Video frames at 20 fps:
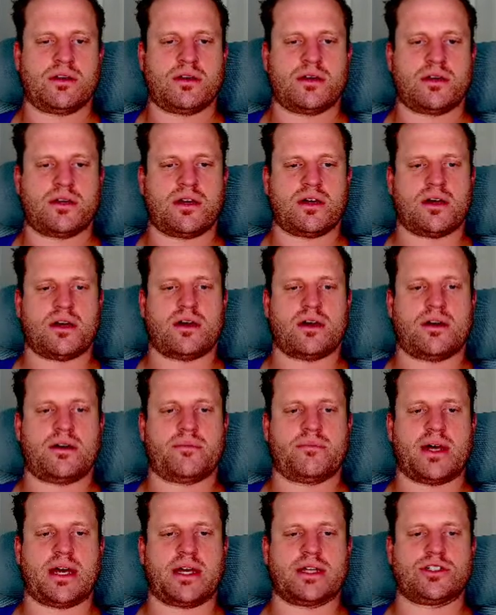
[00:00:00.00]

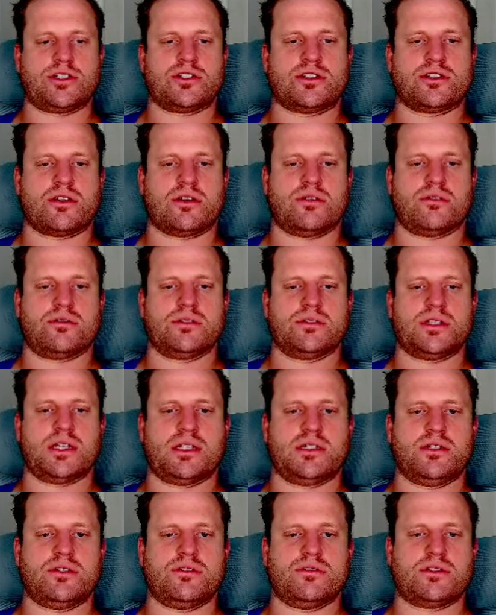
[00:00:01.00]
I just don't tend to
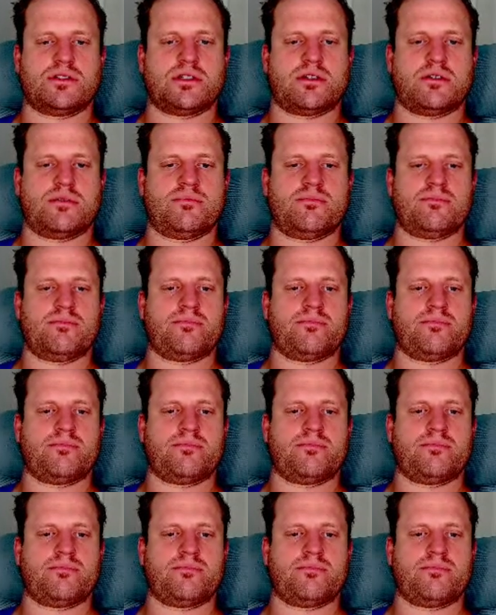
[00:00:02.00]
use them.